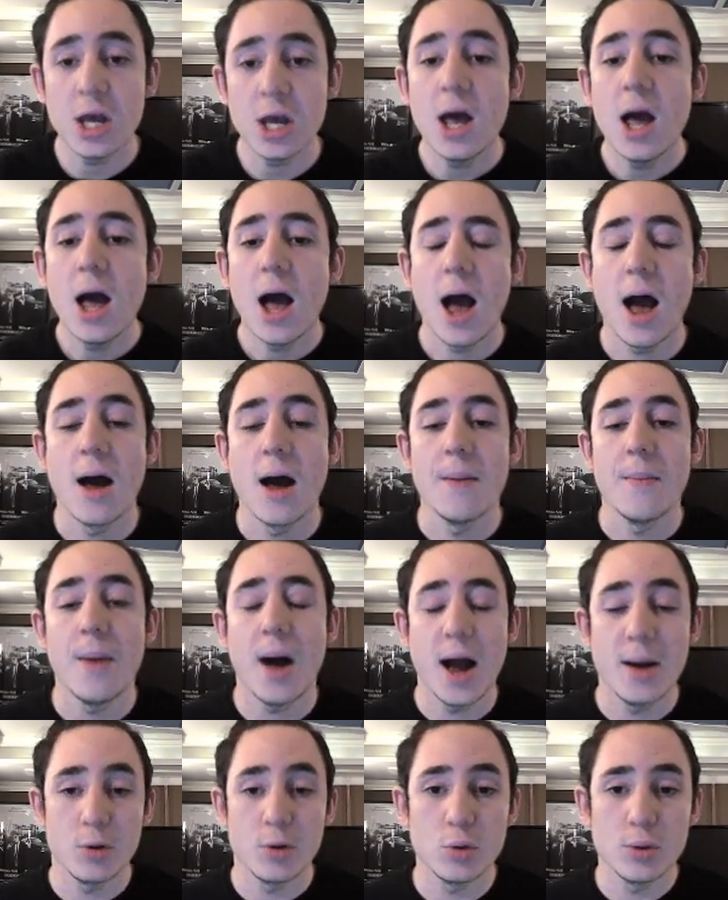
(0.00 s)

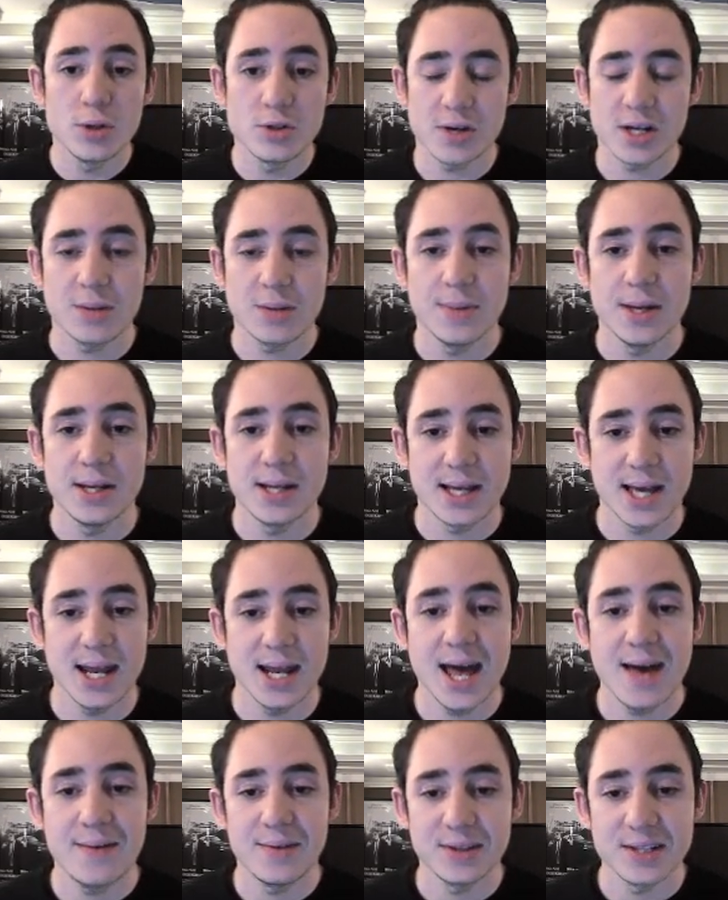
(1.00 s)
I would always recommend, again,
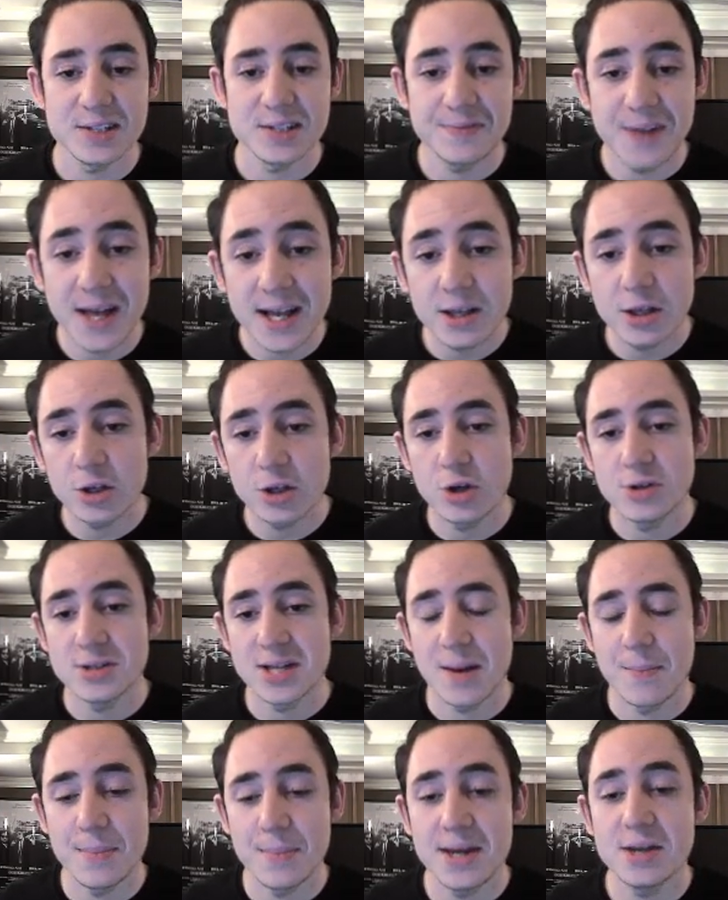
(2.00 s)
having this flanker go
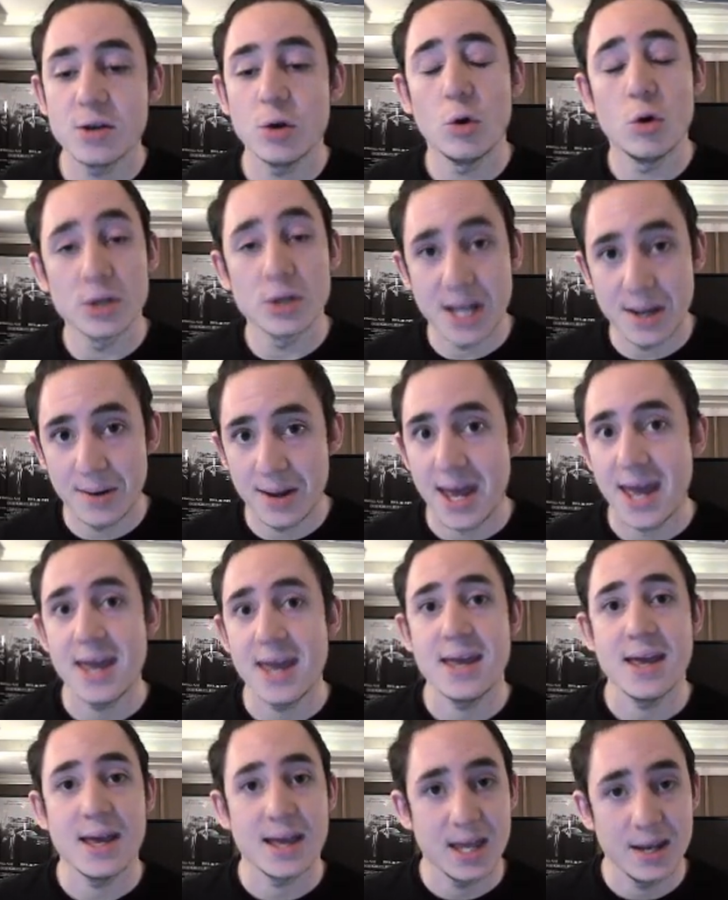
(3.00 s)
down mid or down A,
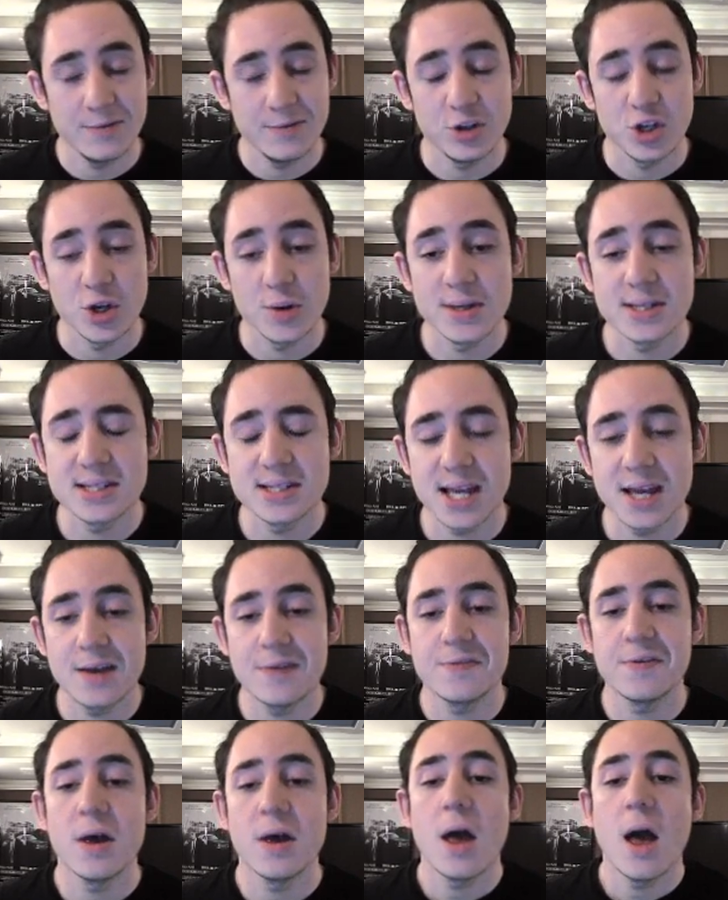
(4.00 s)
again, if you know it's safe.